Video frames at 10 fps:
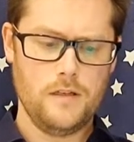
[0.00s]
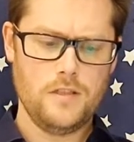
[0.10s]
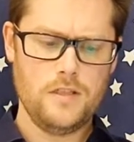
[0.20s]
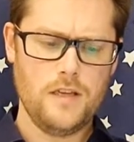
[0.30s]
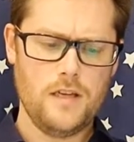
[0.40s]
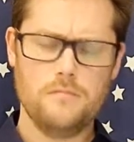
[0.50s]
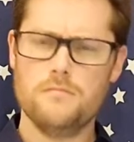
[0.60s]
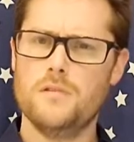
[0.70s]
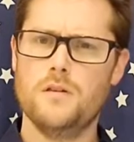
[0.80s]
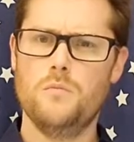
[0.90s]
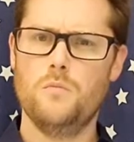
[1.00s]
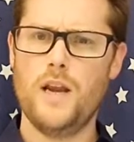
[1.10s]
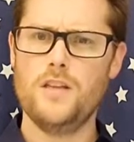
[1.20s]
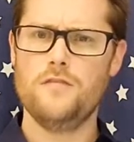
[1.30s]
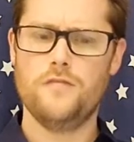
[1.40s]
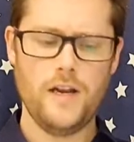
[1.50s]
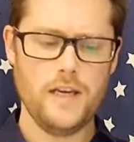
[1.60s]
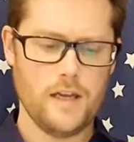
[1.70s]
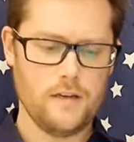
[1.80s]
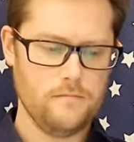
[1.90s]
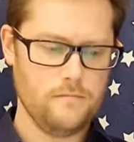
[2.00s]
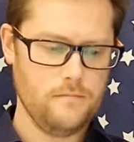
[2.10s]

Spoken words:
She said, "Where did you find it?"